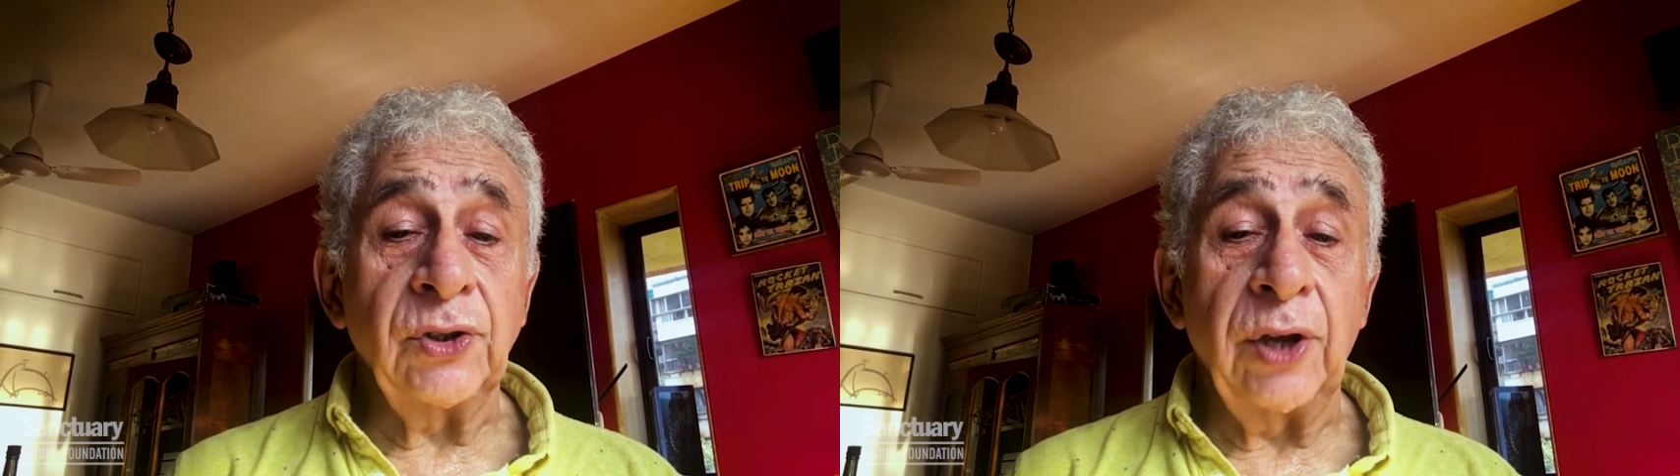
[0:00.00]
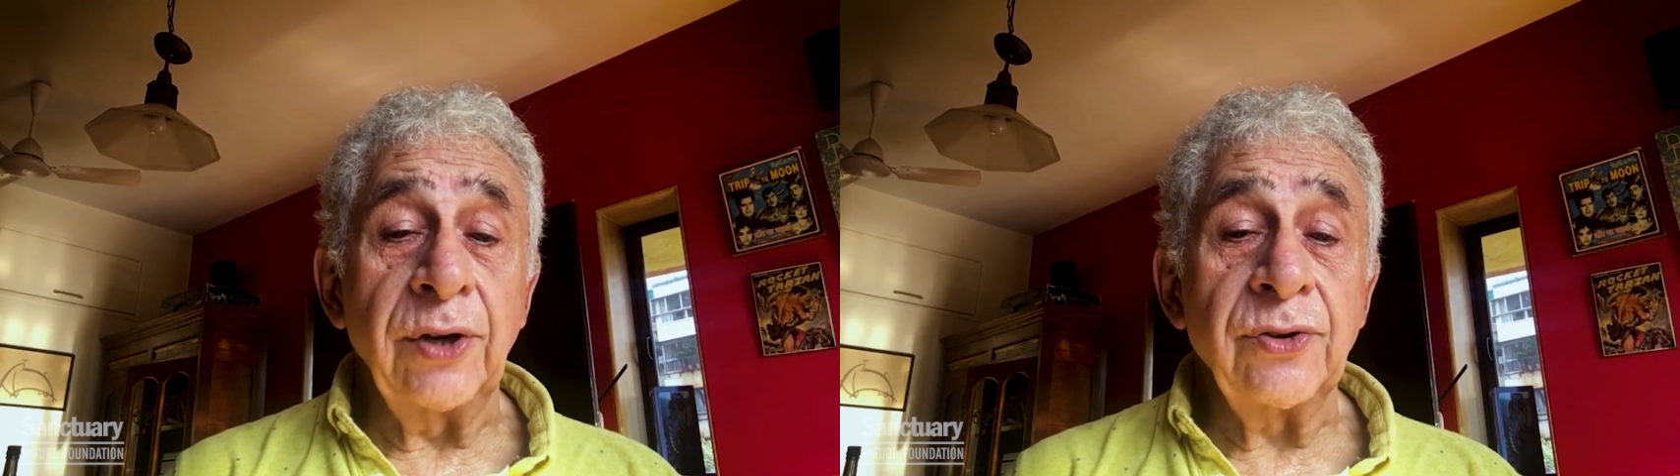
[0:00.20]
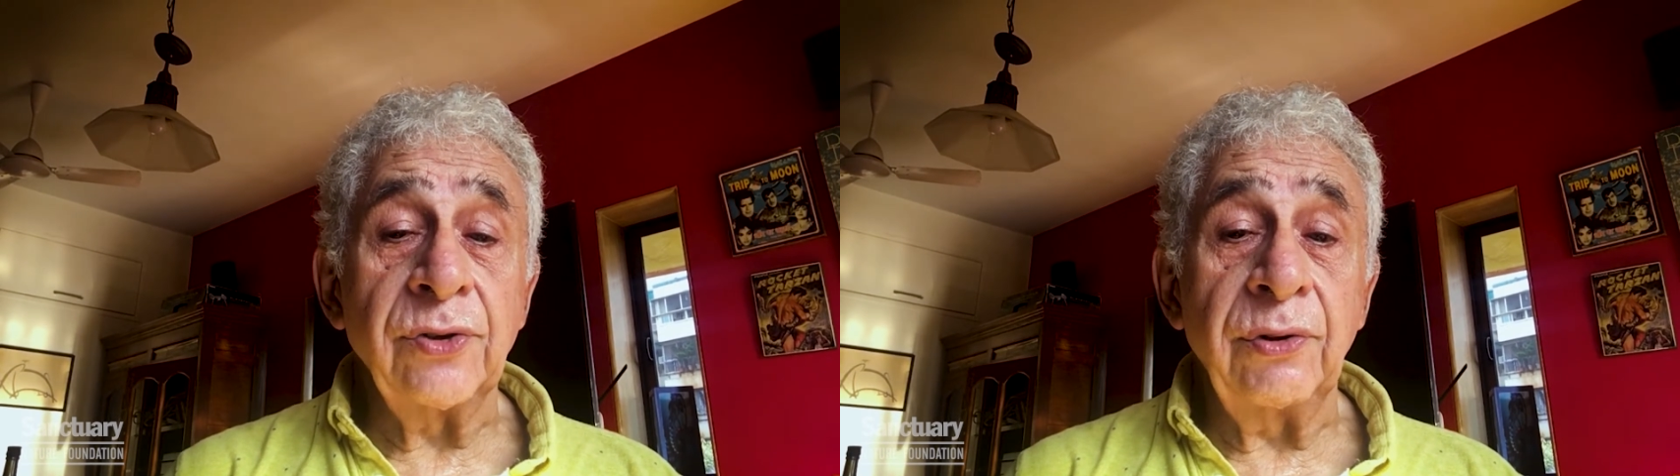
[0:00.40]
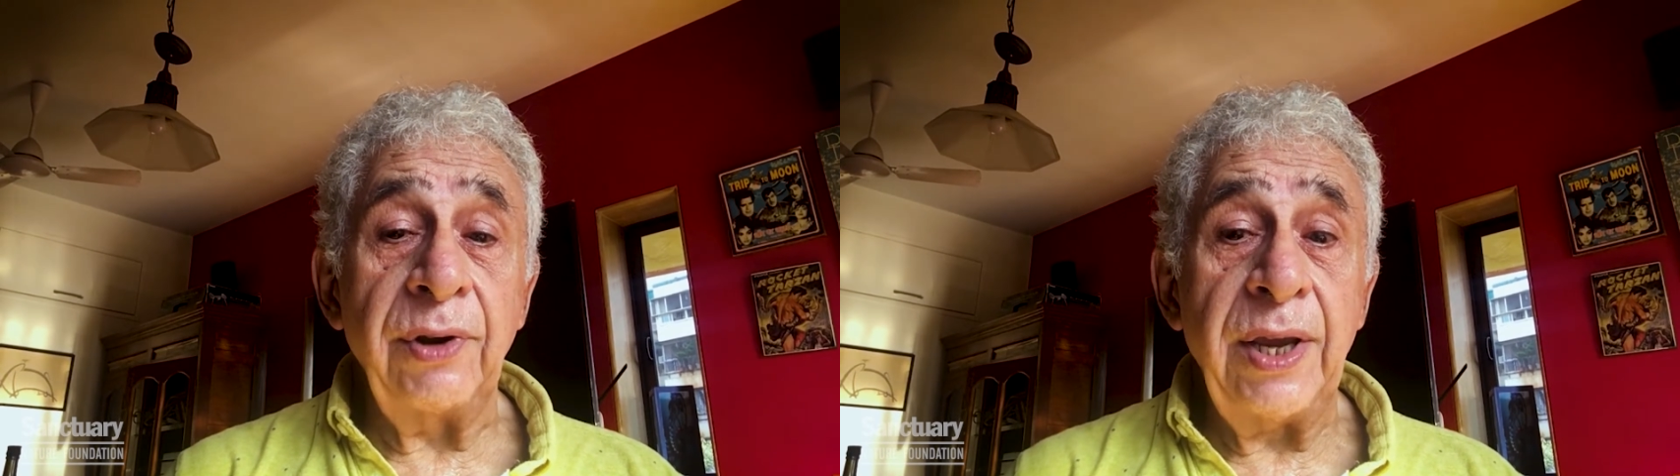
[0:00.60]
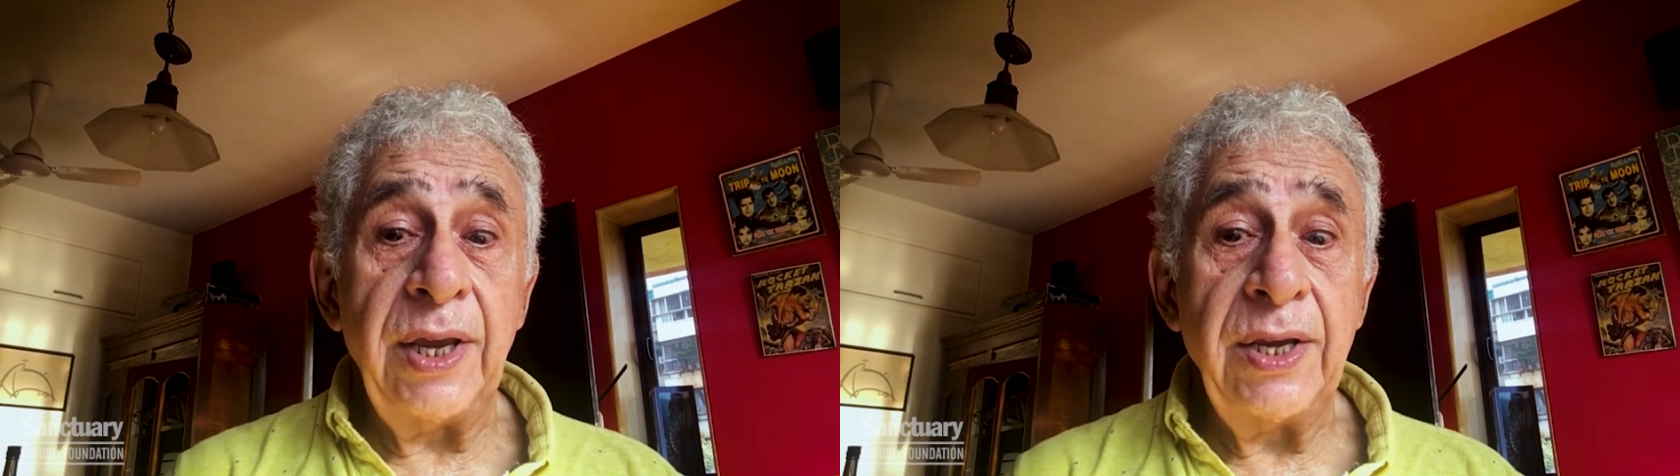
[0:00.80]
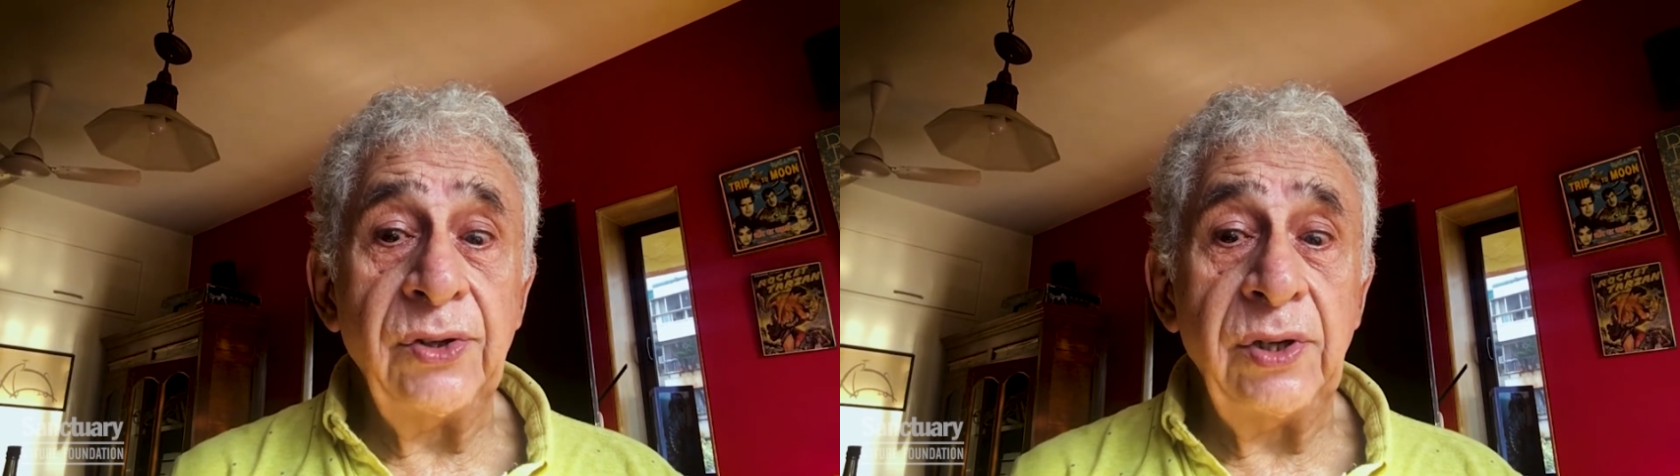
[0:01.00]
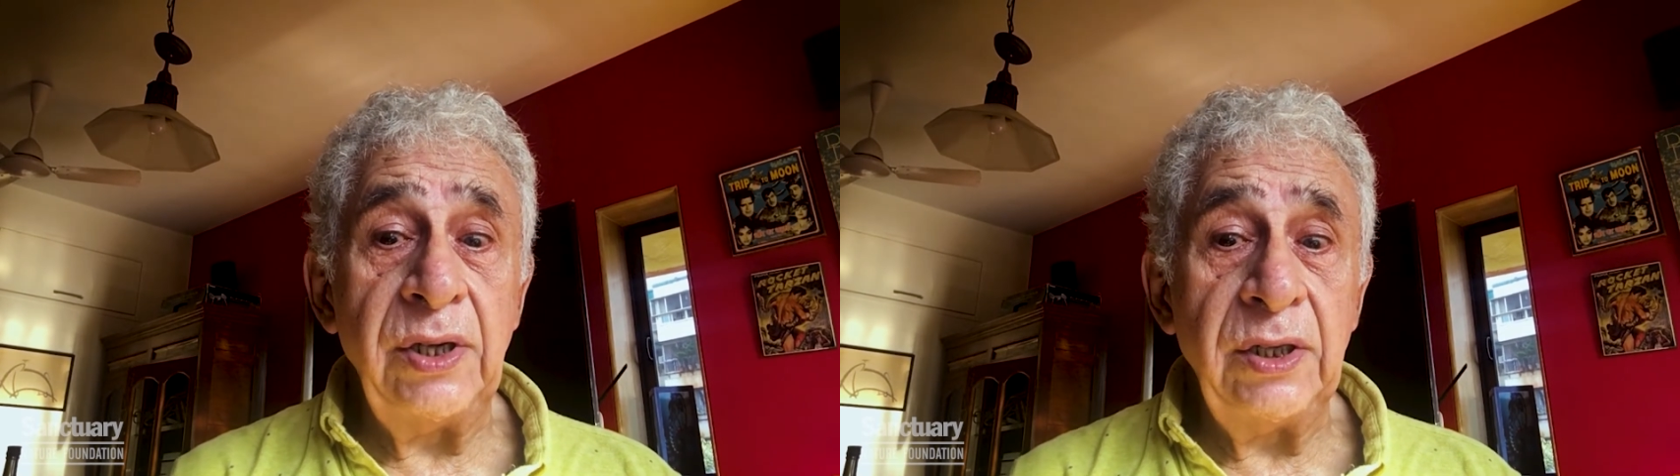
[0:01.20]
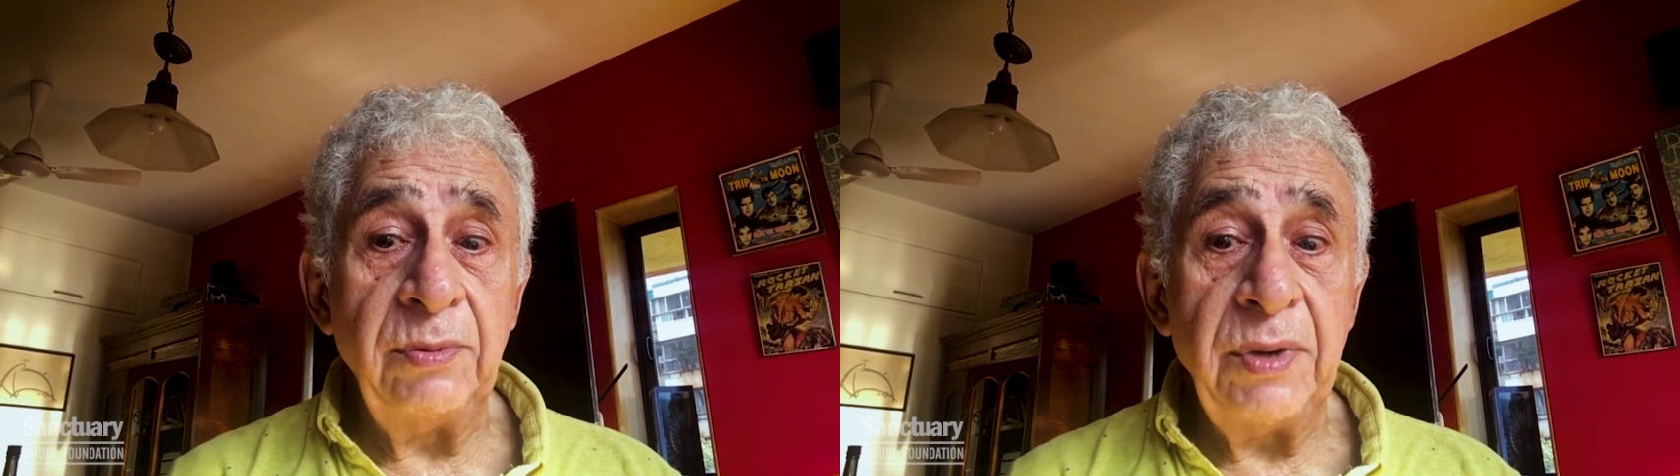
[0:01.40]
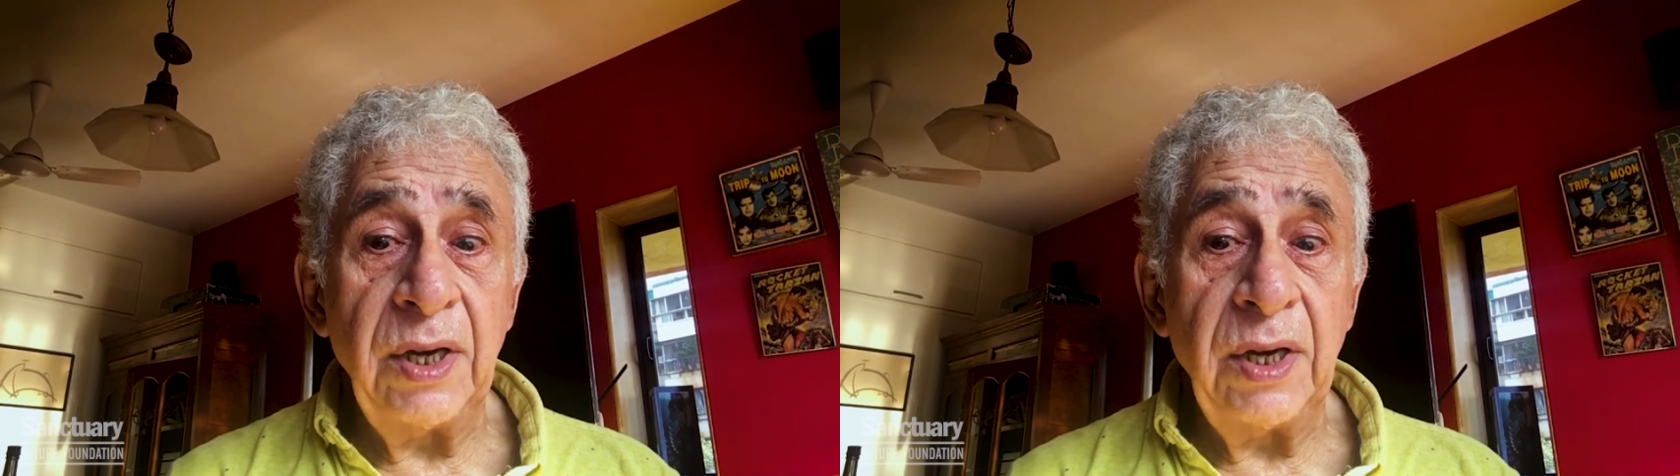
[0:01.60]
sun's rays heat me